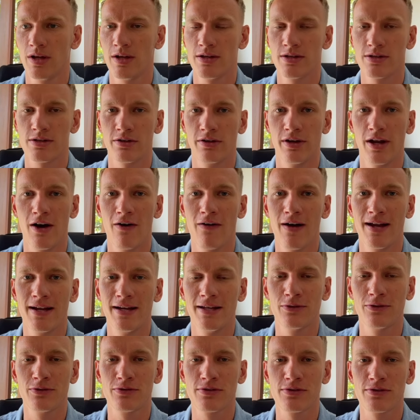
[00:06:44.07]
So now I
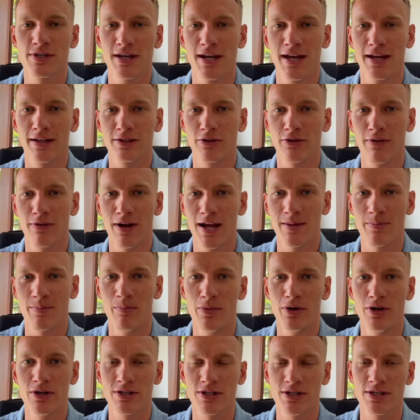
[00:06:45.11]
need to select the right
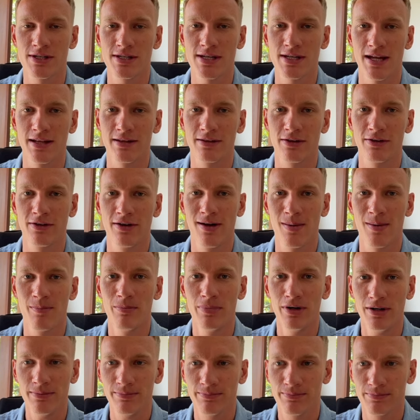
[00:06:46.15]
Merchant Center
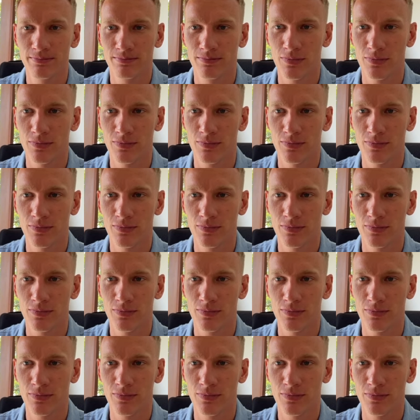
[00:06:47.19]
number